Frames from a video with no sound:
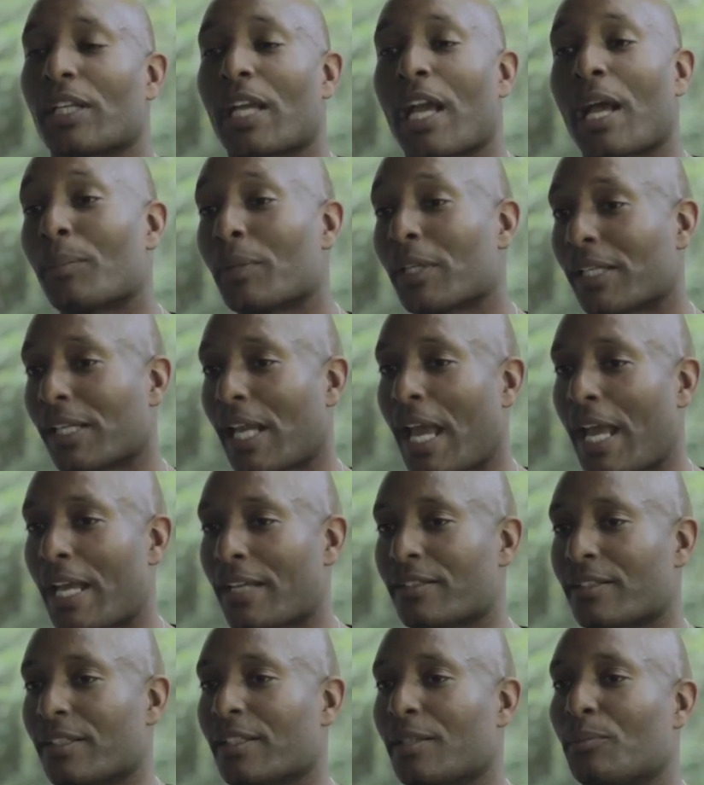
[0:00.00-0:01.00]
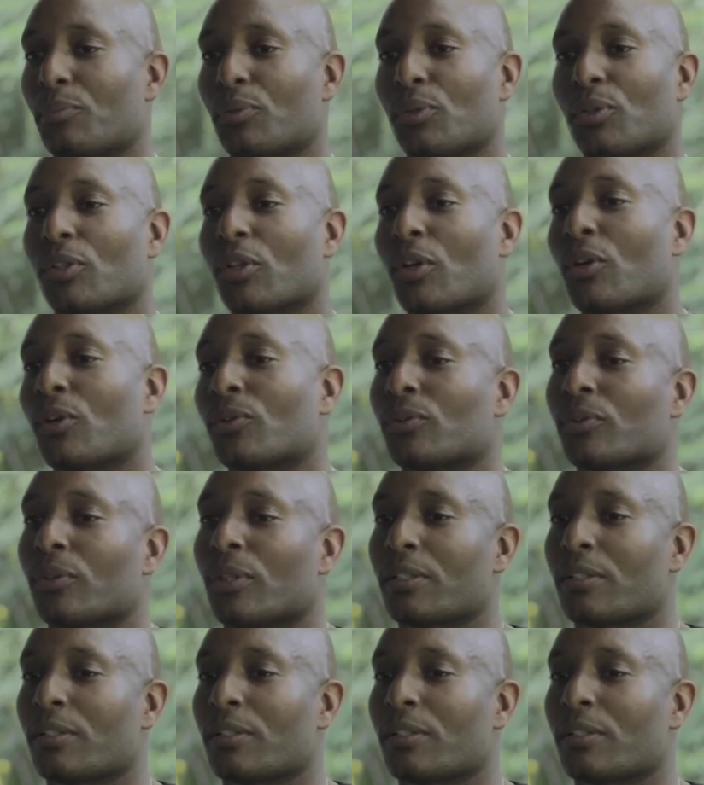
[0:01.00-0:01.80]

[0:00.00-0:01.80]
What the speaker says: got me casted and put on